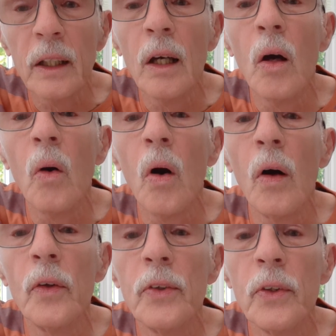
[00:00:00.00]
go
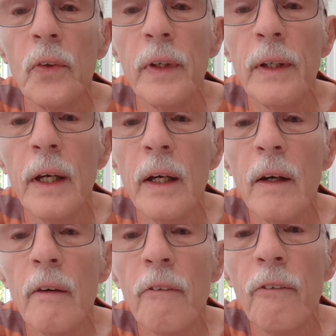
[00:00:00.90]
on to the
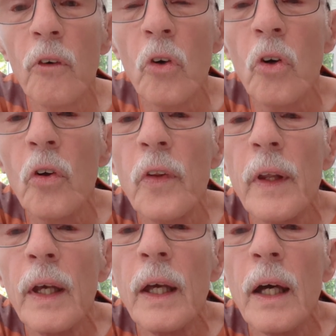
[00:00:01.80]

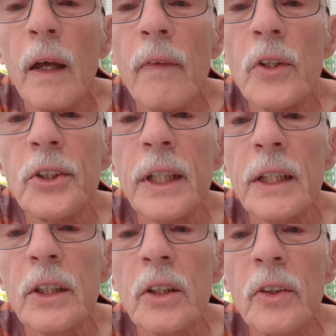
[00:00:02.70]
4th and the
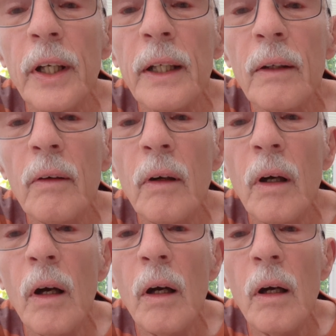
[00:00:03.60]
6th string
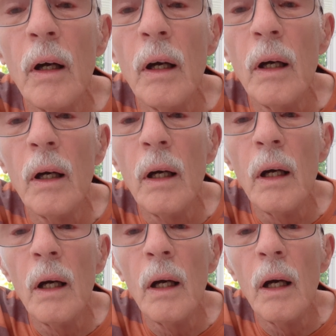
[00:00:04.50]

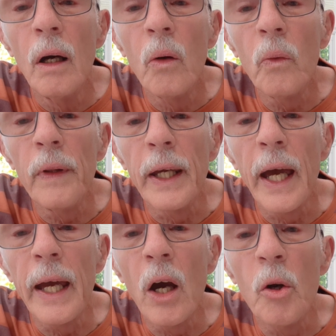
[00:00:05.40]
with
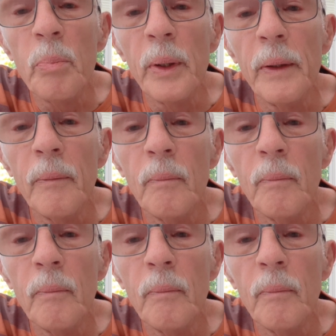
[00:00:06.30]
the A open.